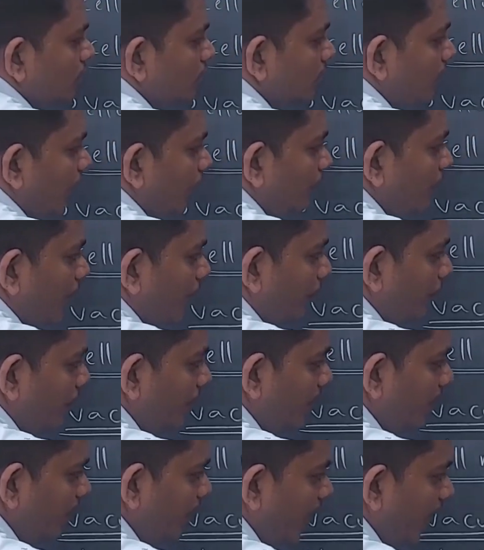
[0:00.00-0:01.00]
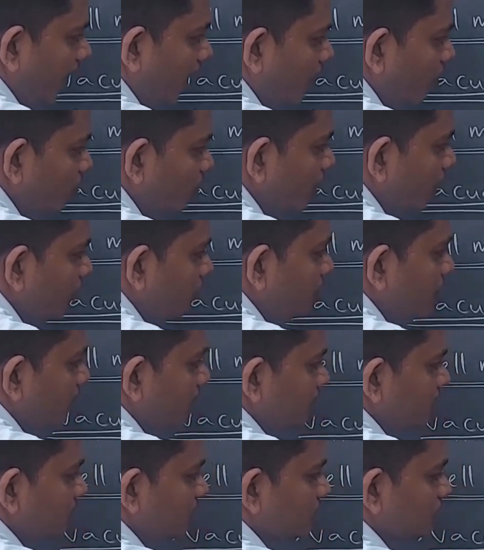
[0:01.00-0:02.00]
The membrane around the
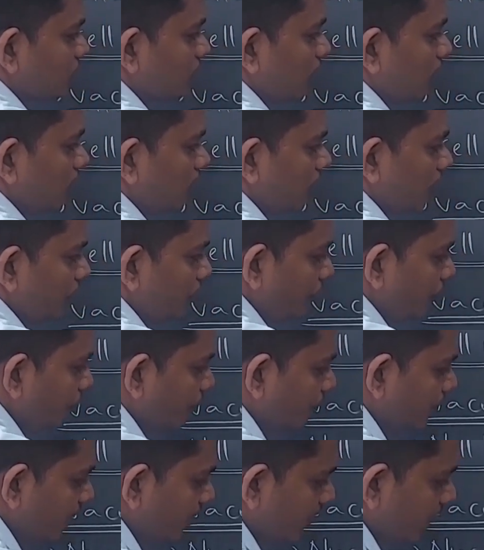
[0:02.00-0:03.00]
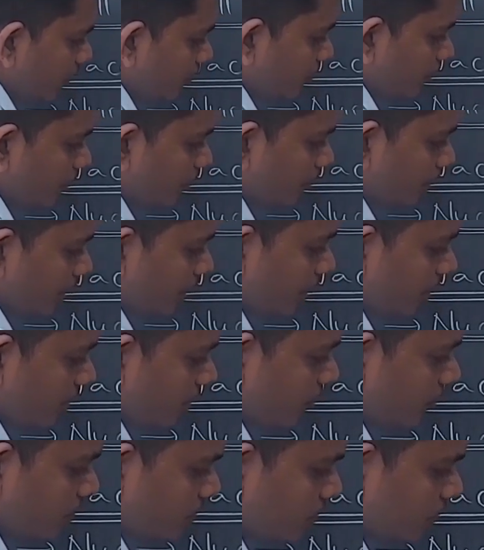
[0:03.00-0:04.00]
nucleus is called nuclear
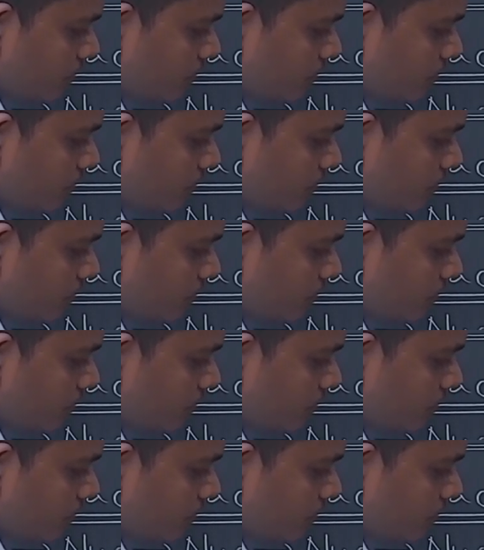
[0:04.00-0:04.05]
membrane.